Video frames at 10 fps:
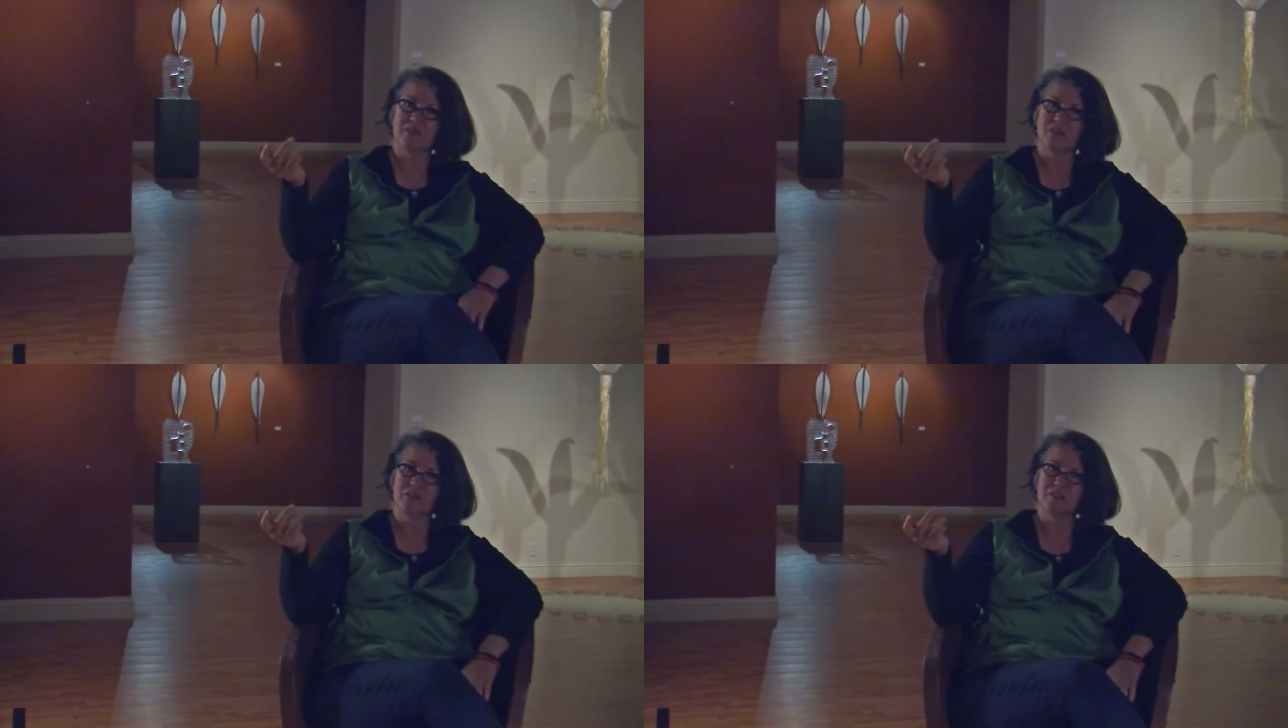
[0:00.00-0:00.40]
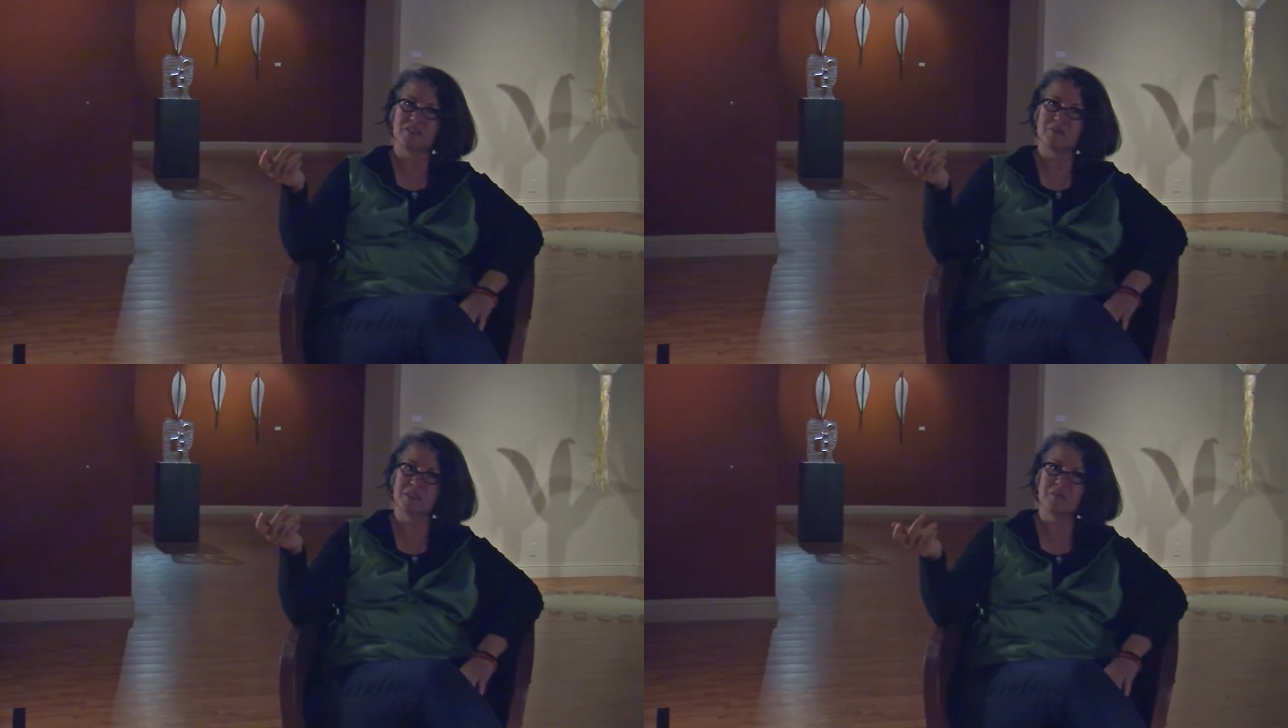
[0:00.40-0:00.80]
learn
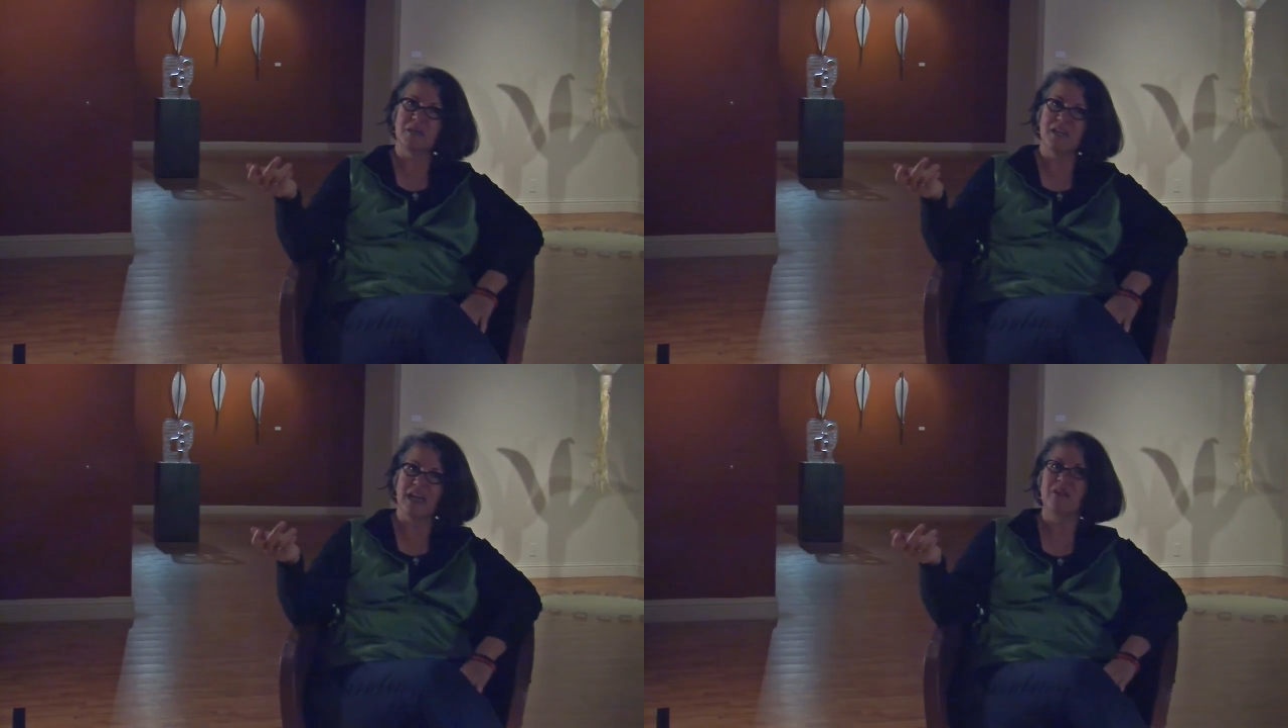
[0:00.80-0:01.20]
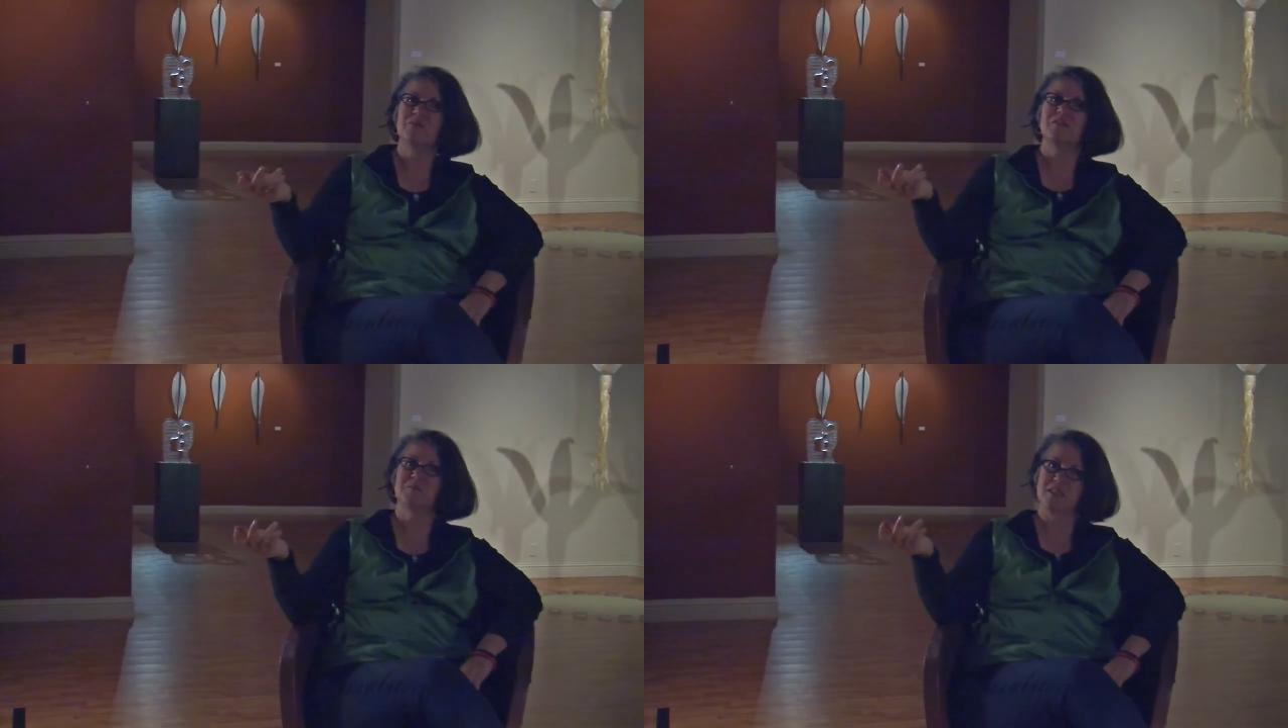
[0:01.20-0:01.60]
to speak my
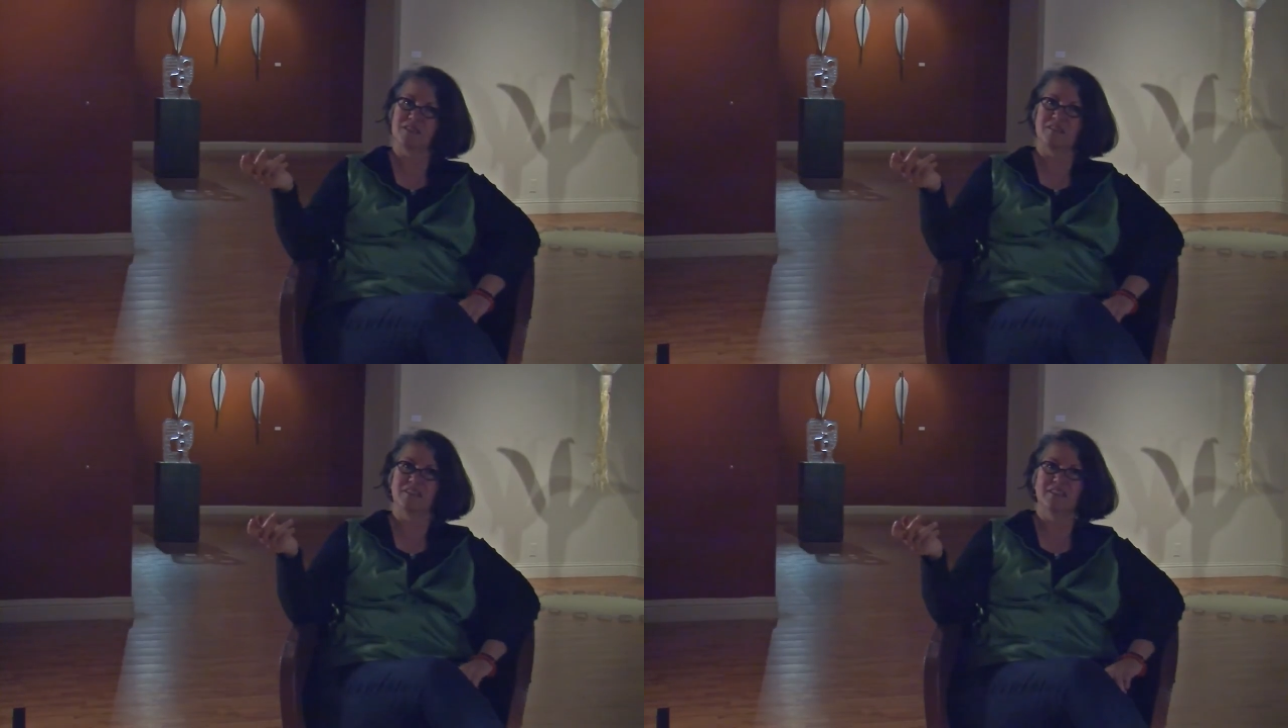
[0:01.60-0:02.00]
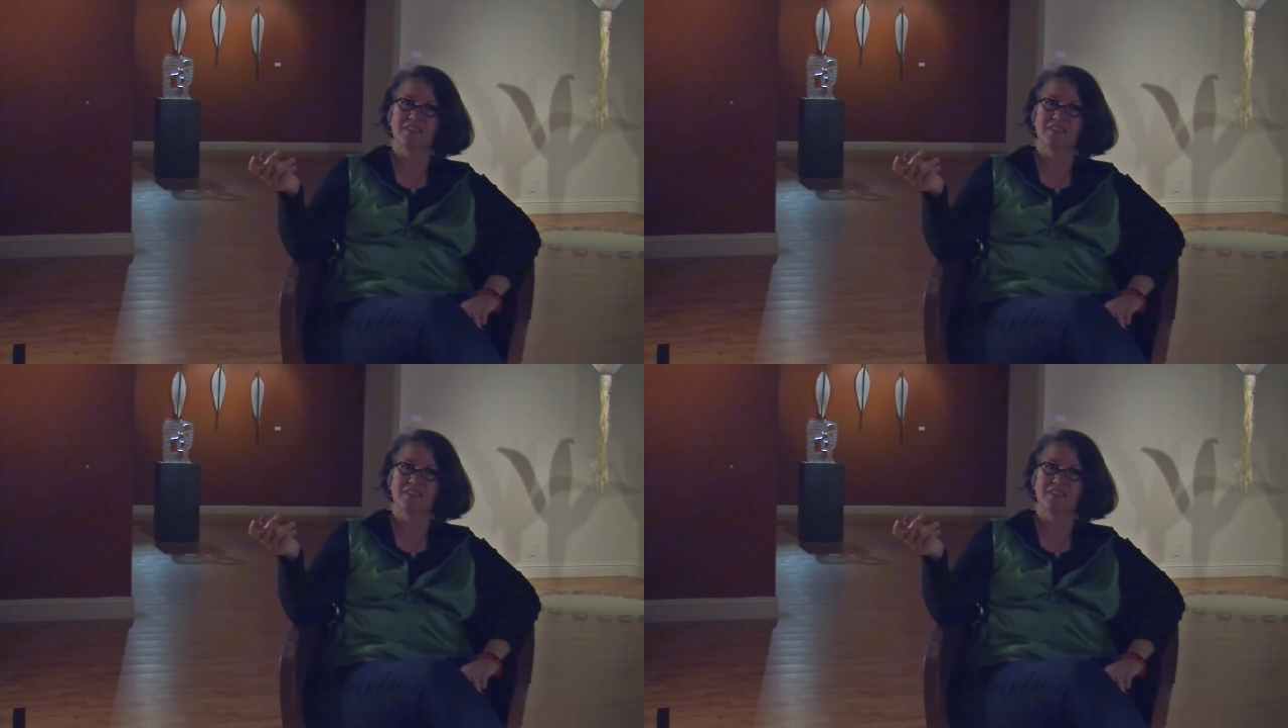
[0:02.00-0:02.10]
language better.